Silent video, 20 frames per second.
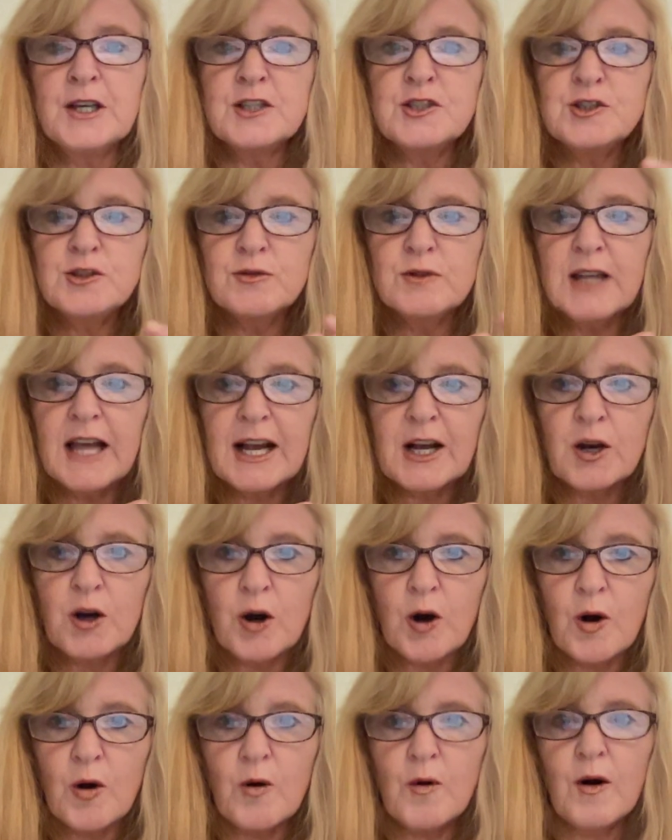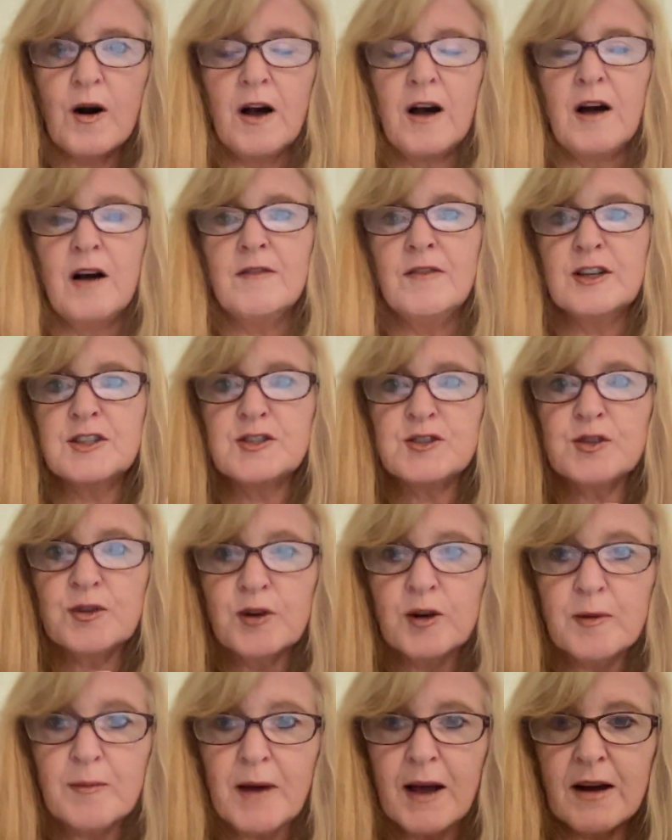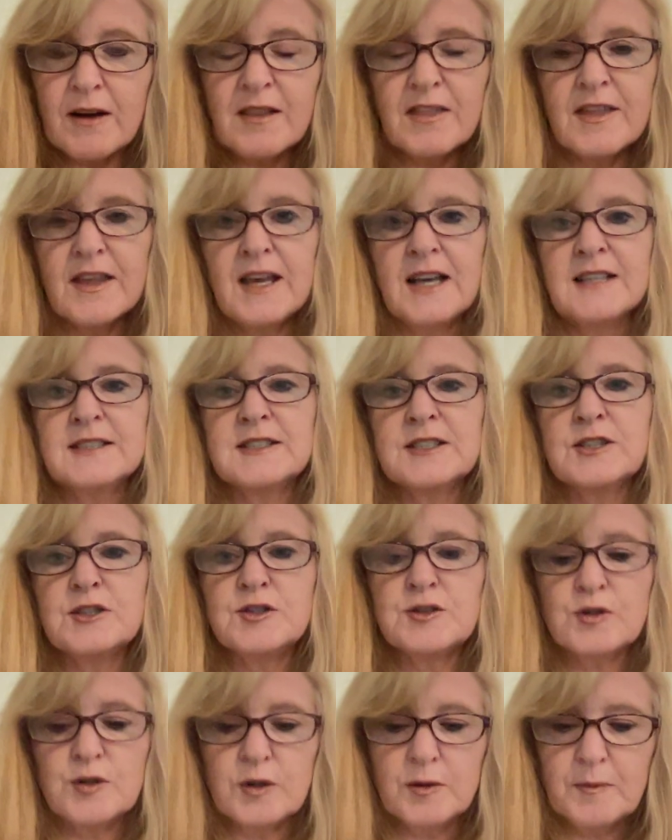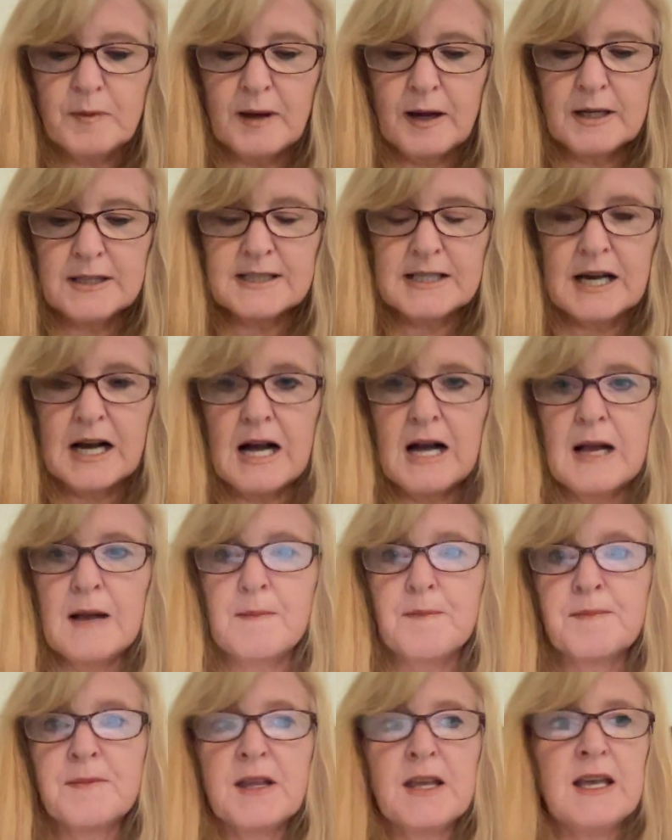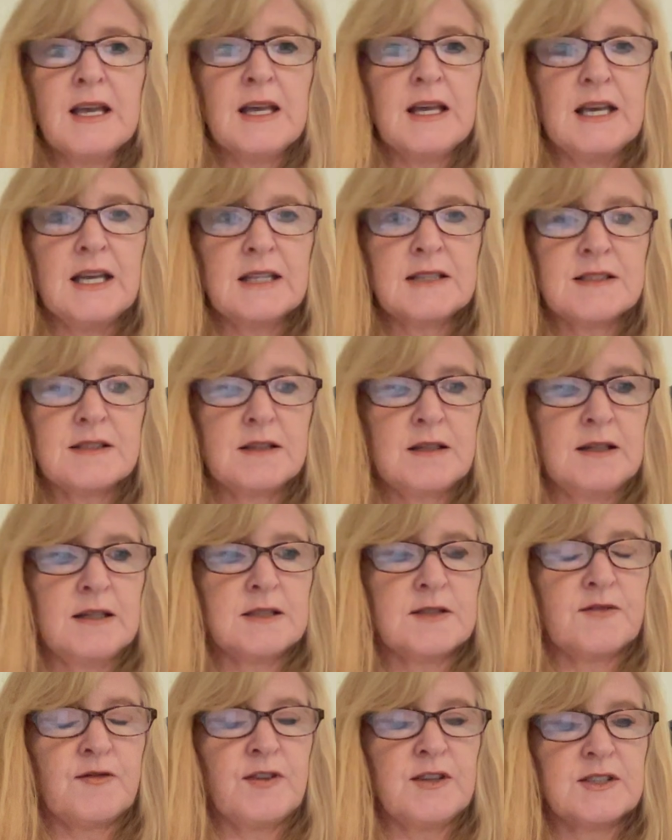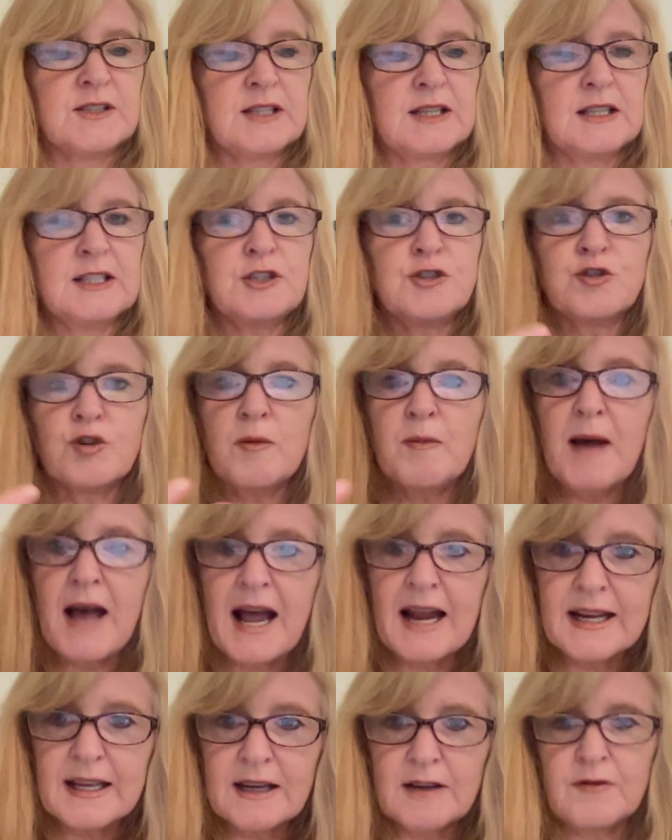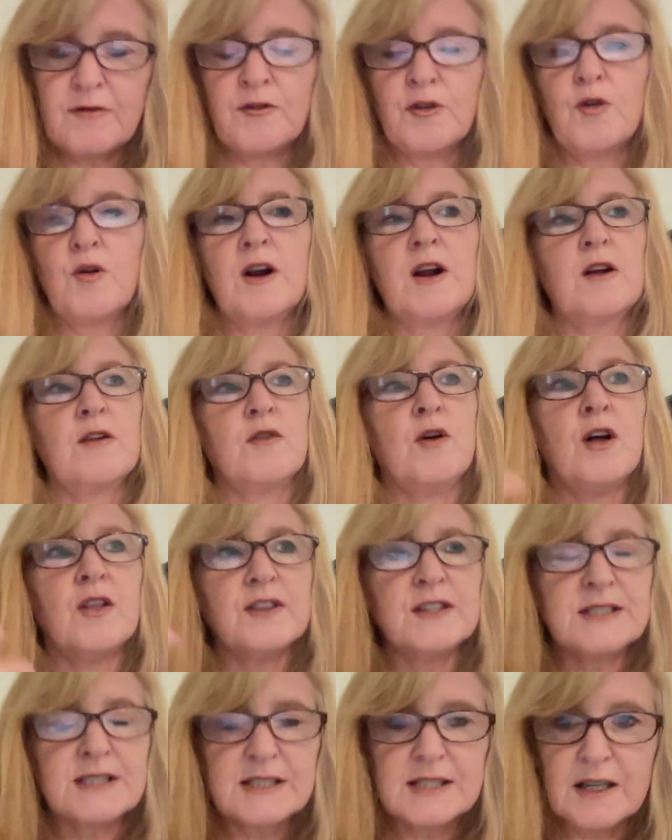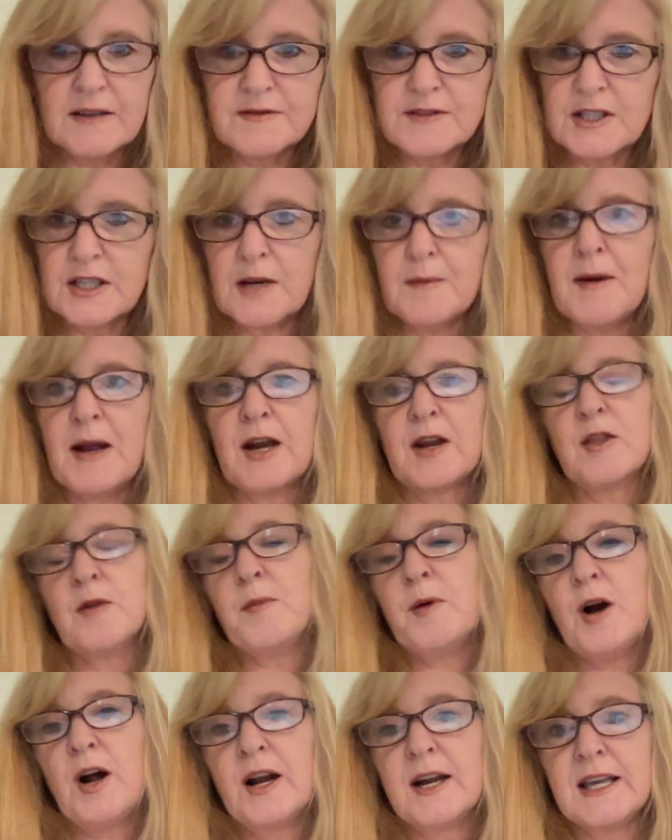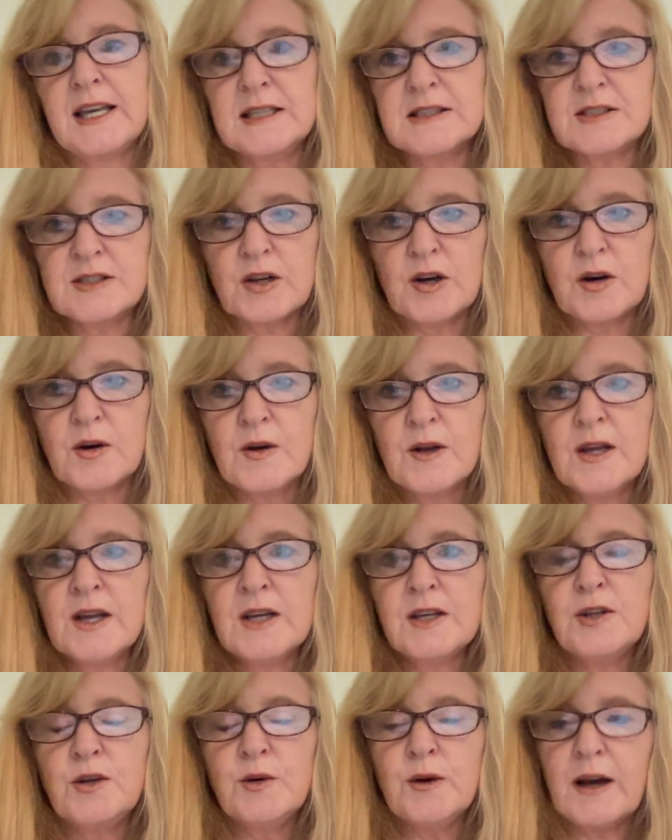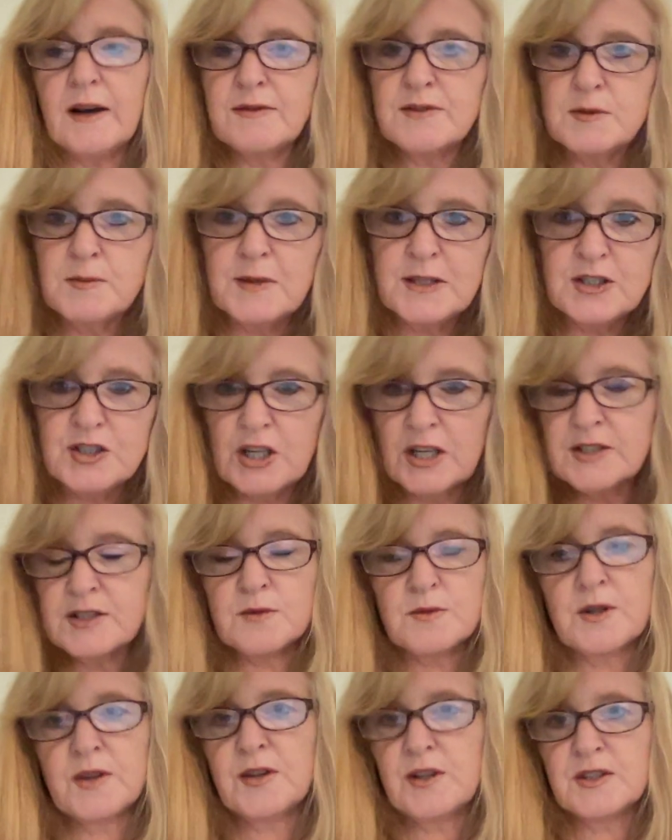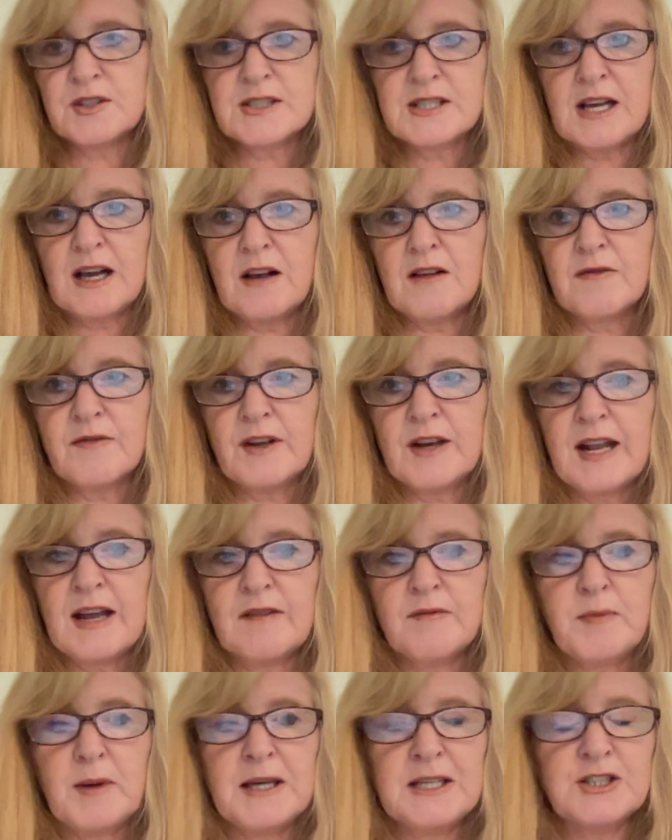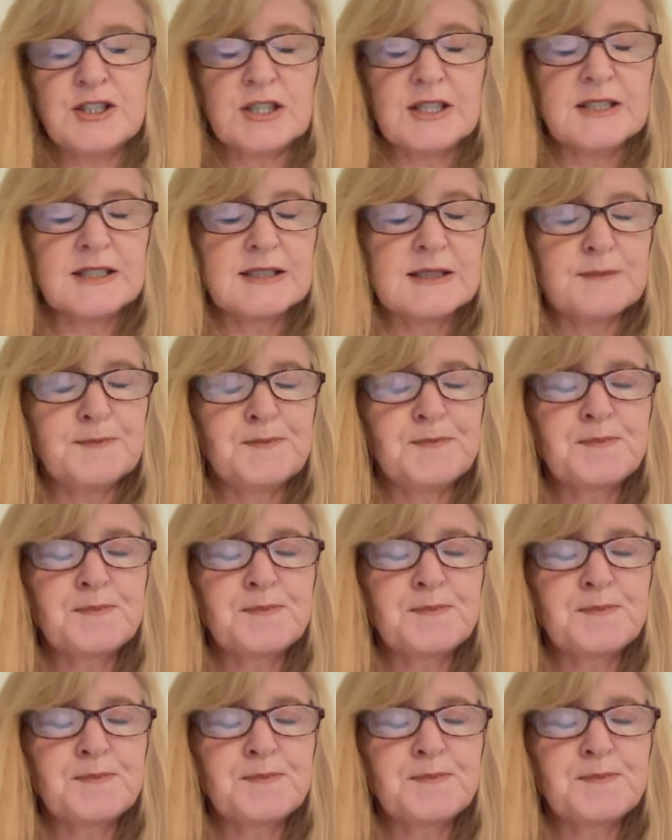to let go of a certain amount of things at a certain amount of time. It's physically traumatic for all this stuff to come out of the body, so you have to be gentle with yourself and have patience.